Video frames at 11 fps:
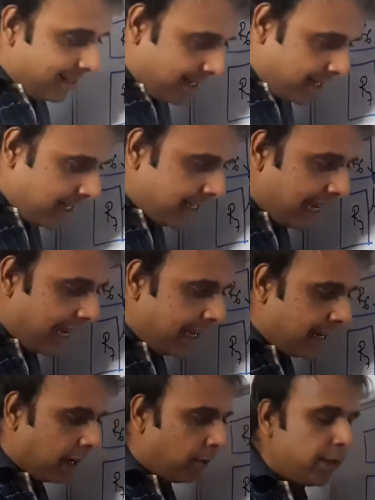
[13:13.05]
this is the
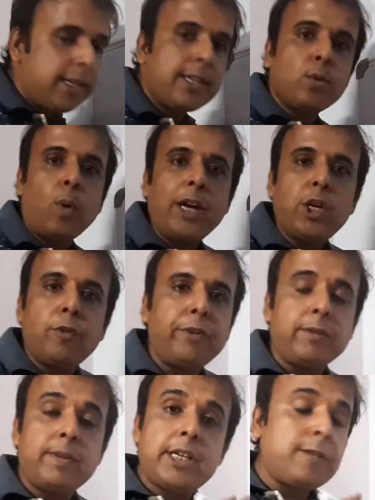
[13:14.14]
area which is
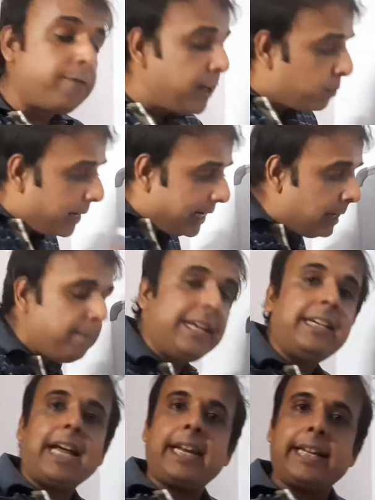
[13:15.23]
which is frequently being
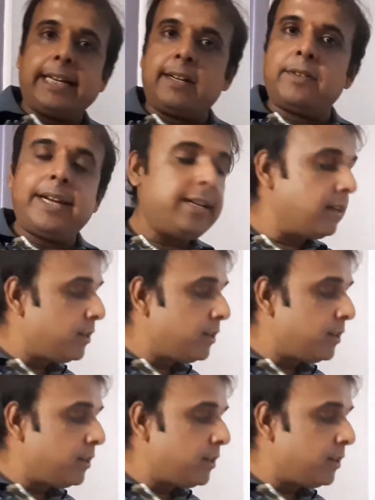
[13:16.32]
targeted, right?